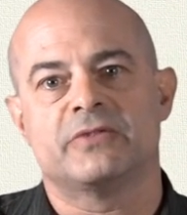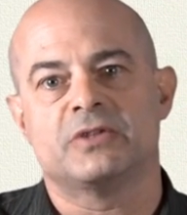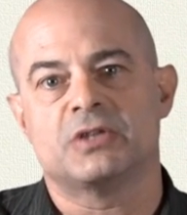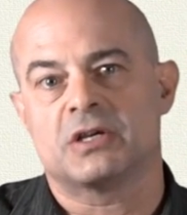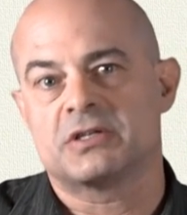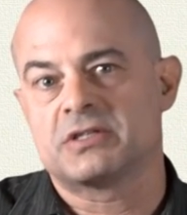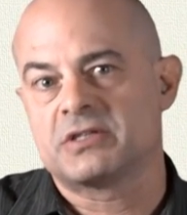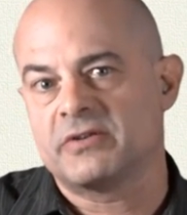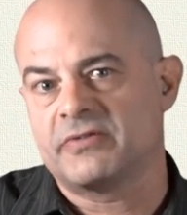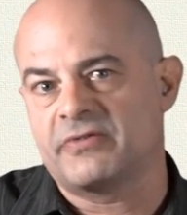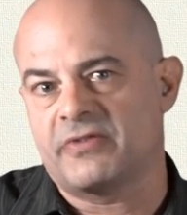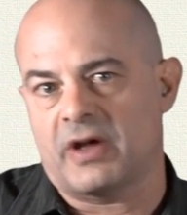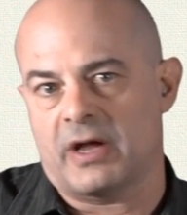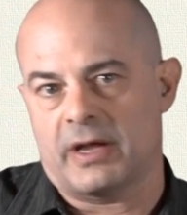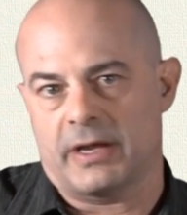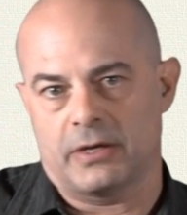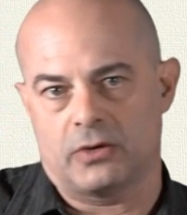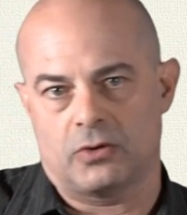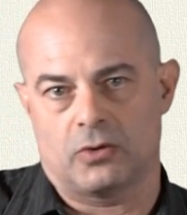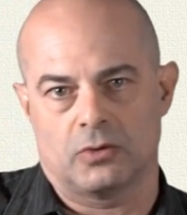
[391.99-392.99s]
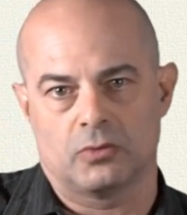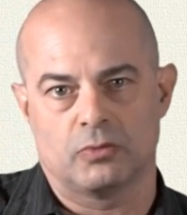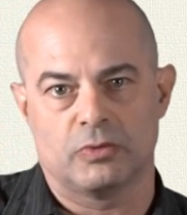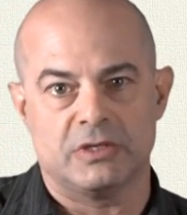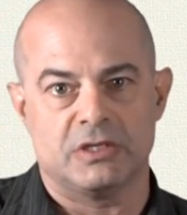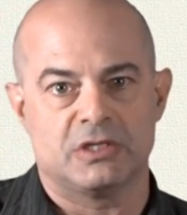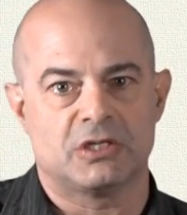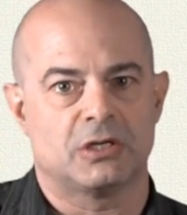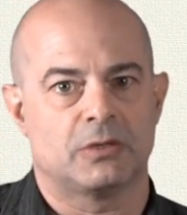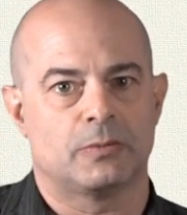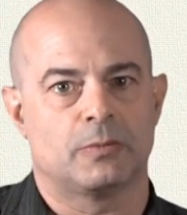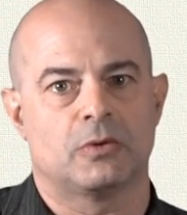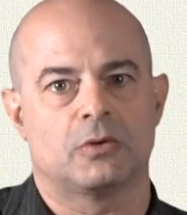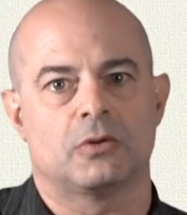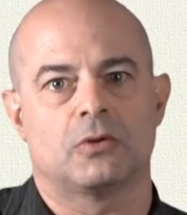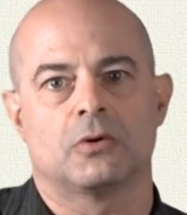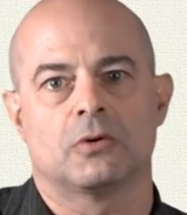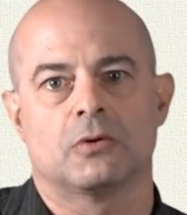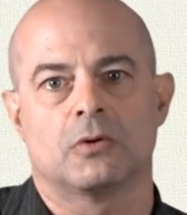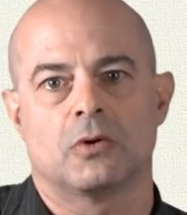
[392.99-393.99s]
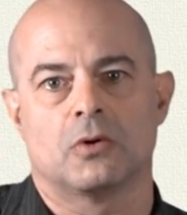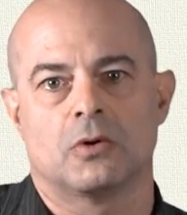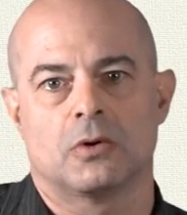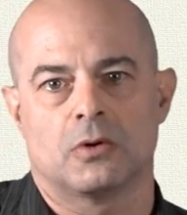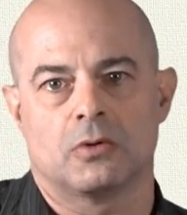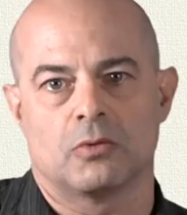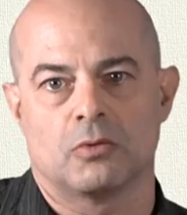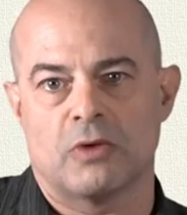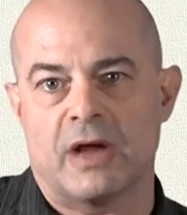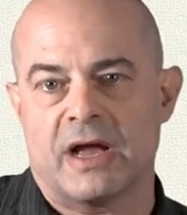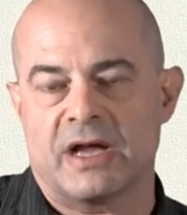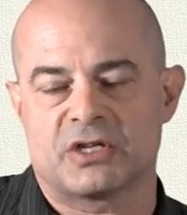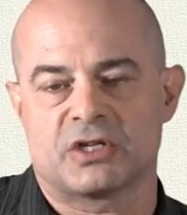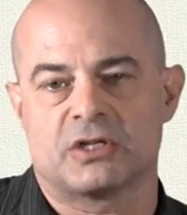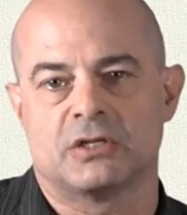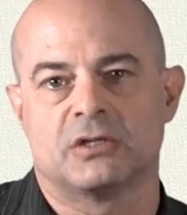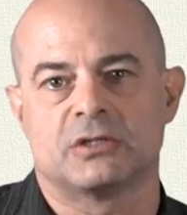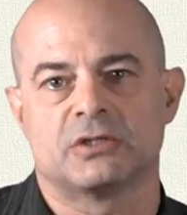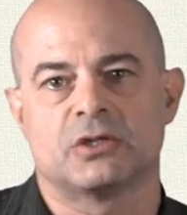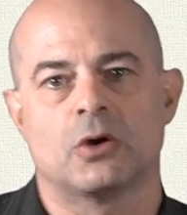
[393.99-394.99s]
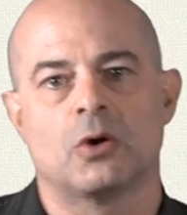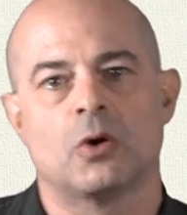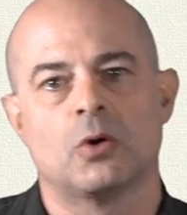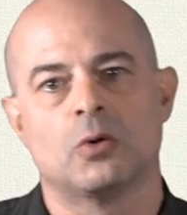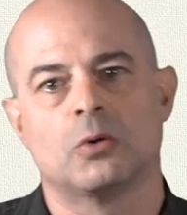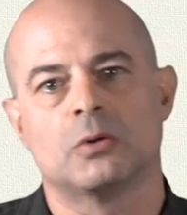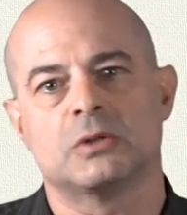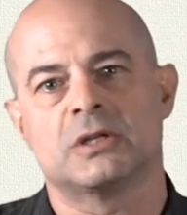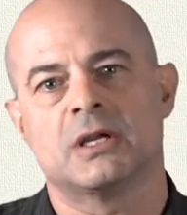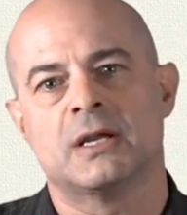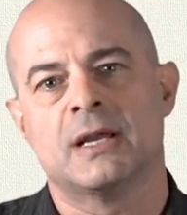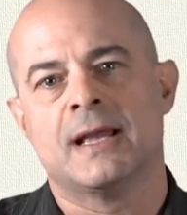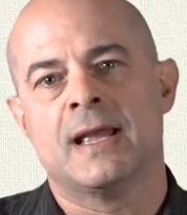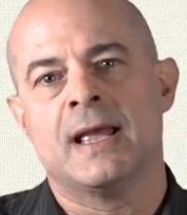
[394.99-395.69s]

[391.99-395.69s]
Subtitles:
justified or reasonable or rational to hold.